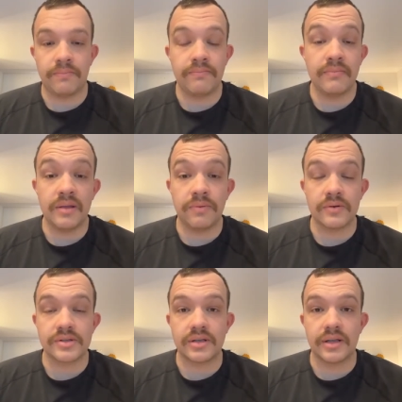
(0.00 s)
me
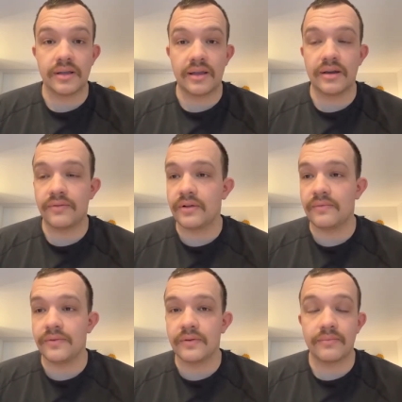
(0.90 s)
personally a lot of
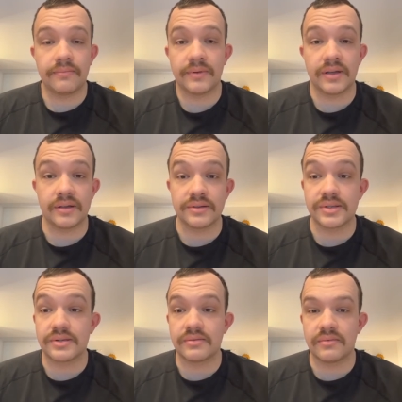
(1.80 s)
comfort,
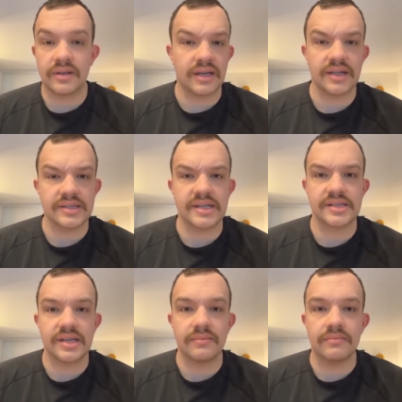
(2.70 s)
because kind of as I
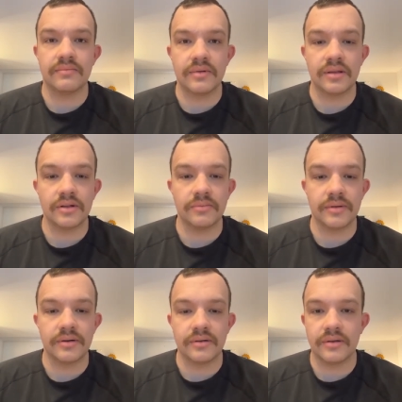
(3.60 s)
said a little
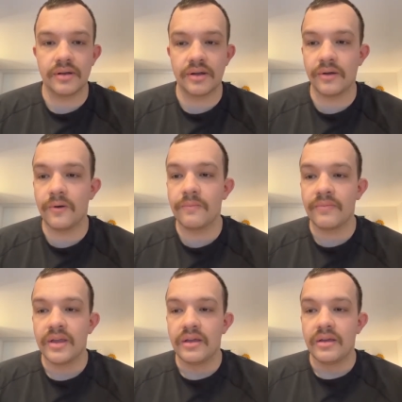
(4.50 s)
bit ago,
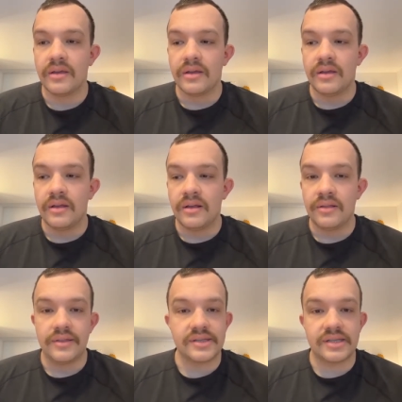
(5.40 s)

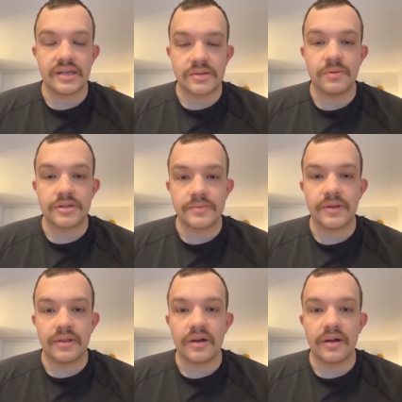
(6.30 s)
this text brings me a